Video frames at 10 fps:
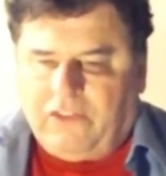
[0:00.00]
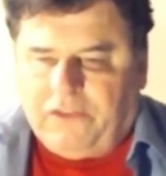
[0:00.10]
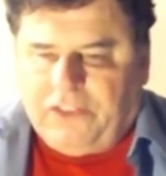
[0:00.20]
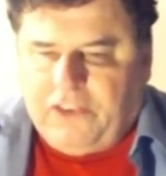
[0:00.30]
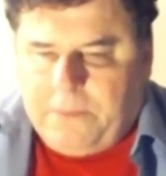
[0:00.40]

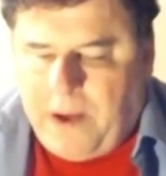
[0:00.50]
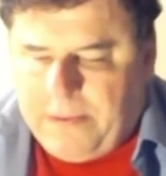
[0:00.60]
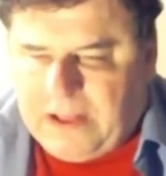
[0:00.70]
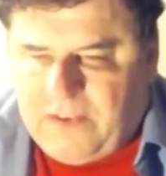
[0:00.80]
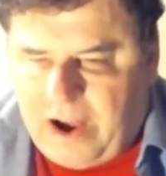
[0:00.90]
The
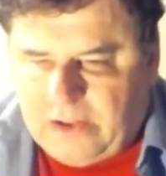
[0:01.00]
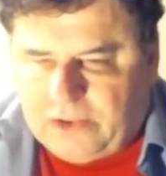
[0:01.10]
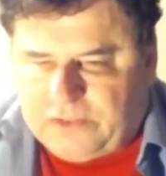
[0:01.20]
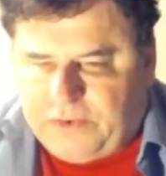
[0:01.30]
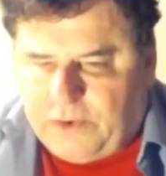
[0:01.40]
Republic of
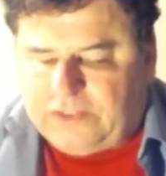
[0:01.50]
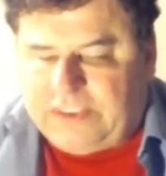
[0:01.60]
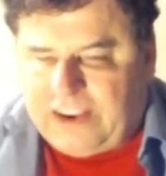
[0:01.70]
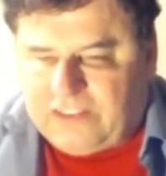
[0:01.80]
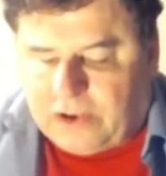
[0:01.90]
Ireland's first
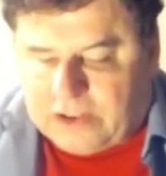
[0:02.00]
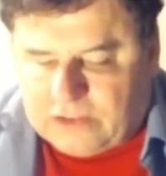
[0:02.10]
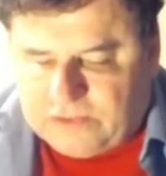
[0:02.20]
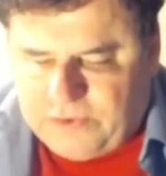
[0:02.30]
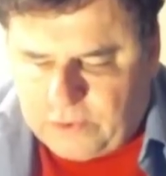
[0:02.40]
Taoiseach,
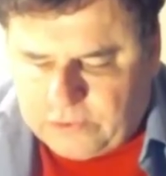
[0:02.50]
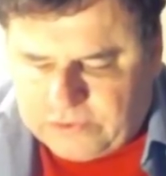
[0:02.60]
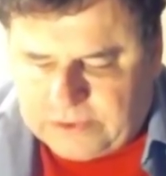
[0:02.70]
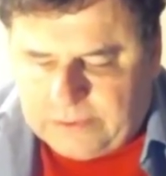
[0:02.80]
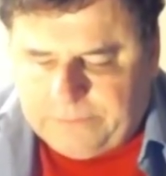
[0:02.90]
his
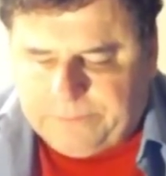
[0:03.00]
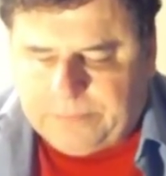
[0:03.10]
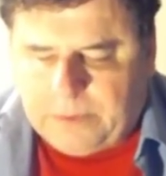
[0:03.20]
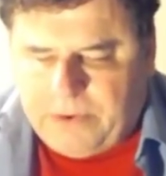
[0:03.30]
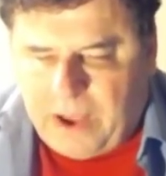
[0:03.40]
first
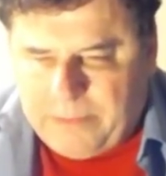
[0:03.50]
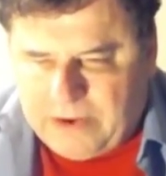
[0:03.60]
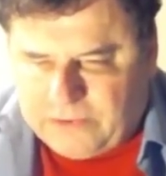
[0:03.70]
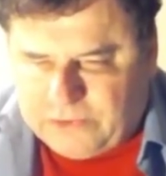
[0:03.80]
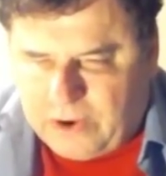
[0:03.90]
prime
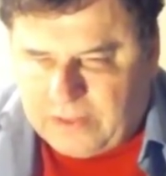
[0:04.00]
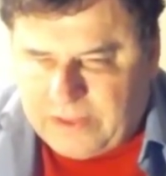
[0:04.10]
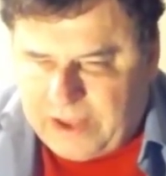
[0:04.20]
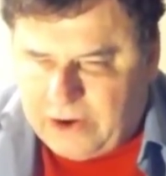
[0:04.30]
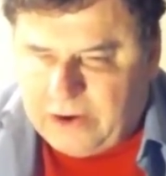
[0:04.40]
minister and
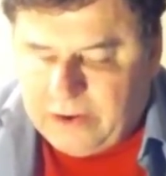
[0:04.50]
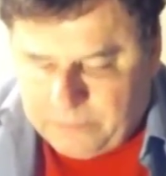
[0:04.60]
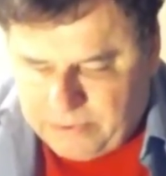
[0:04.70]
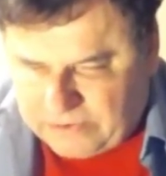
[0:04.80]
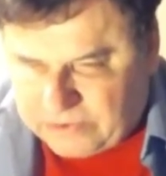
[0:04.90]
later
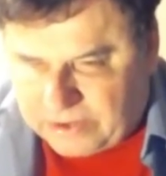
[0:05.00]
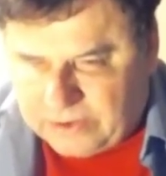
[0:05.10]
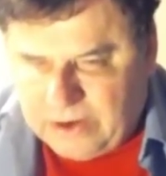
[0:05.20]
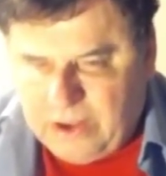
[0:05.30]
president,